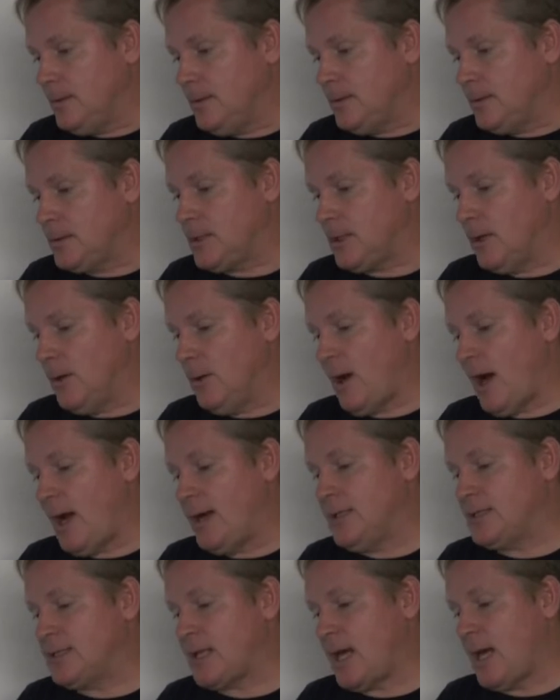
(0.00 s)
So I
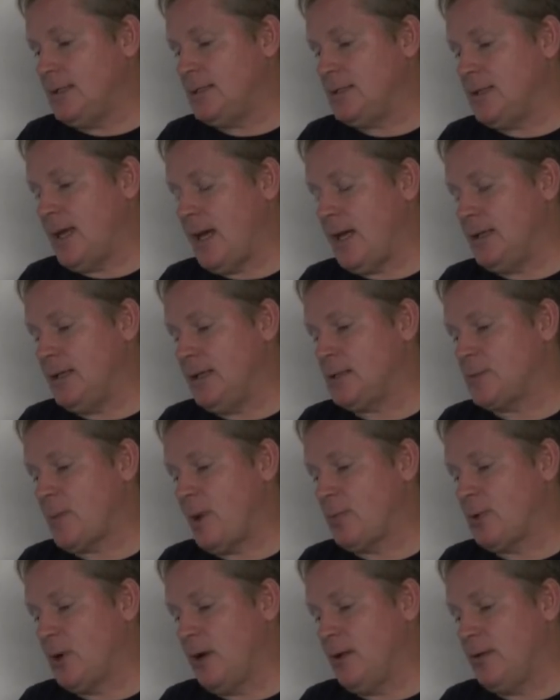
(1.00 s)
decided that as my
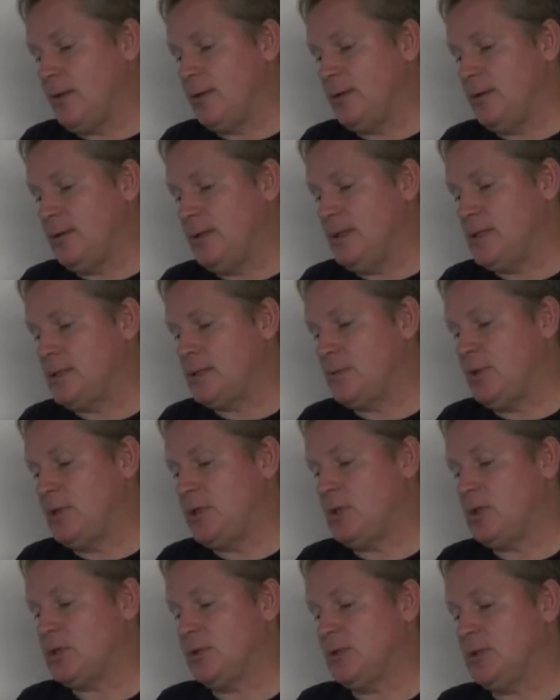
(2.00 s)
brother is
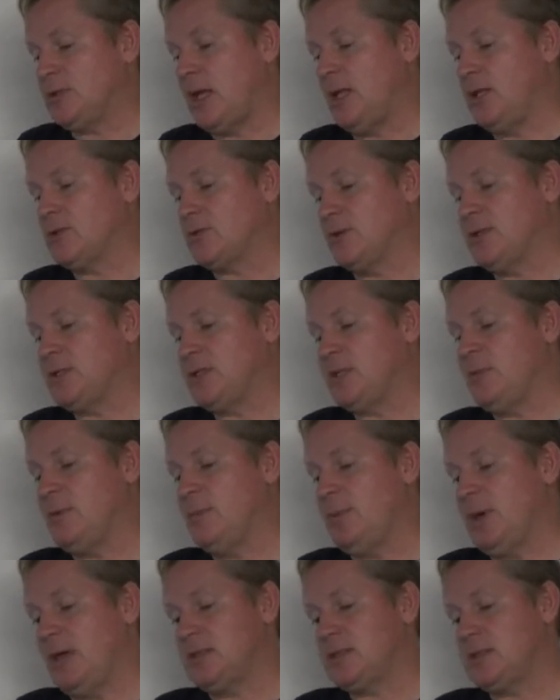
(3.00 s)
potentially dangerous, that'd be
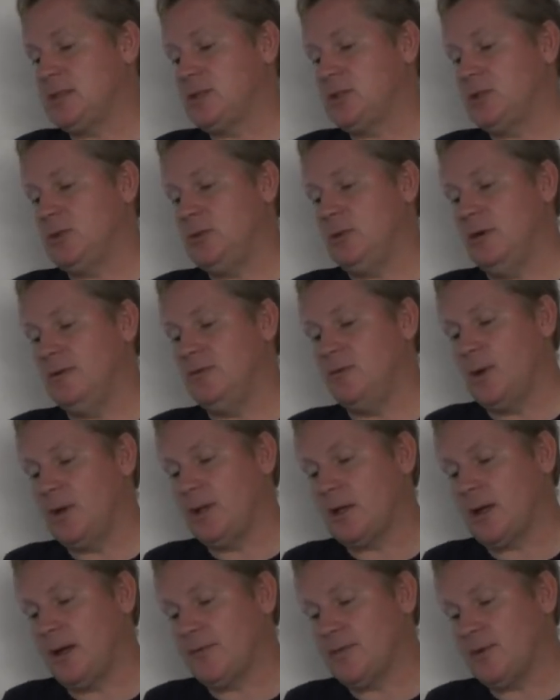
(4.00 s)
best to avoid a
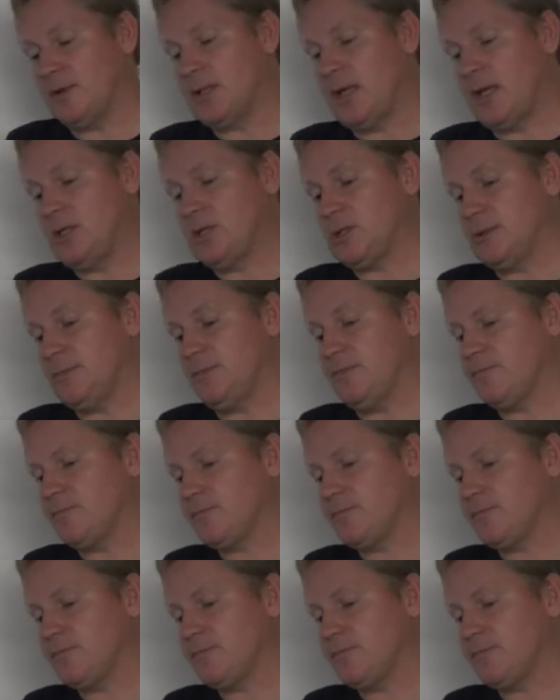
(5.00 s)
confrontation.